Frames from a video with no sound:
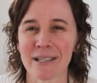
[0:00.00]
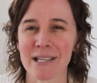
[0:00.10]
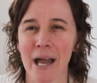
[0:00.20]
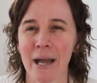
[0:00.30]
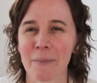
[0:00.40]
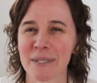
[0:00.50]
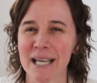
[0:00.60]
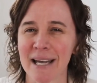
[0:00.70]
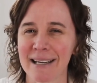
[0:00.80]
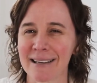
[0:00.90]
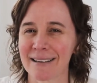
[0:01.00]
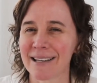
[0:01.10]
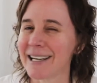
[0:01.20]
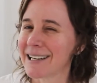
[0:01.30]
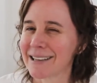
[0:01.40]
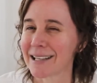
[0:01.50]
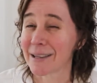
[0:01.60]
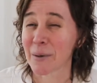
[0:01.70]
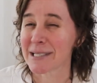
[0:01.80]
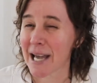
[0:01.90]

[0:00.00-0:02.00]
time saying that he didn't think there was